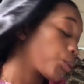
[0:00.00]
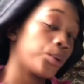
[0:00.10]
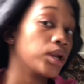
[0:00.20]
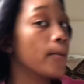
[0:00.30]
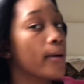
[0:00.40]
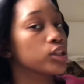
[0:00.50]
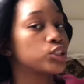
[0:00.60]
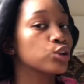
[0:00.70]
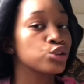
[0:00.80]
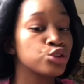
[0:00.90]
we're not about
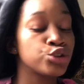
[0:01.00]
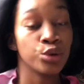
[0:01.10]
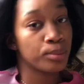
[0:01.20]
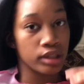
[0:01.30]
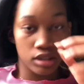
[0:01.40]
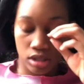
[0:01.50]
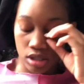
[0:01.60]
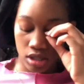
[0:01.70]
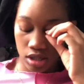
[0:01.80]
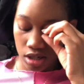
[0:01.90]
to look stupid
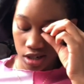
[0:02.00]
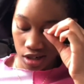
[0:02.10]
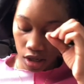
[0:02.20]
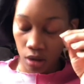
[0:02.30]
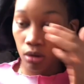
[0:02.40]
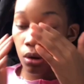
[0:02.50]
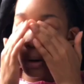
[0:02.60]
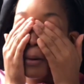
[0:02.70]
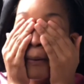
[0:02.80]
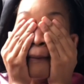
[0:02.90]
now.
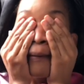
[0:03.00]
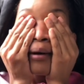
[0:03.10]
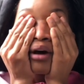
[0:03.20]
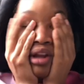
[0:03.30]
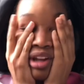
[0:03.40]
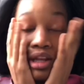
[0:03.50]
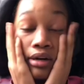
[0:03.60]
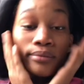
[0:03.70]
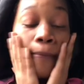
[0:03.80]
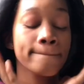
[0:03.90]

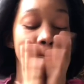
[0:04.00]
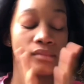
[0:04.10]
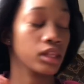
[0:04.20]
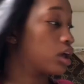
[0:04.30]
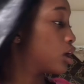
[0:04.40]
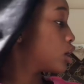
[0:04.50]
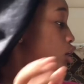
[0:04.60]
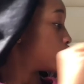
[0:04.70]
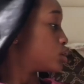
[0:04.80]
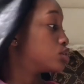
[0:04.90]
No.
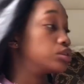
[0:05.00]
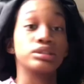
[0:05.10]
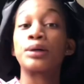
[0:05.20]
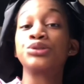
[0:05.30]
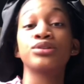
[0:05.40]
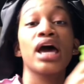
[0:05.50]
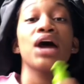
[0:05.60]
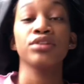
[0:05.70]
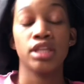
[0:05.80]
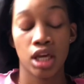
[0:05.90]
So I going to do
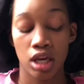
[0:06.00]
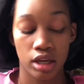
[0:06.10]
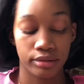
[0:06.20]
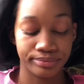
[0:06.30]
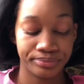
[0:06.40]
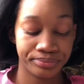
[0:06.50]
everything again.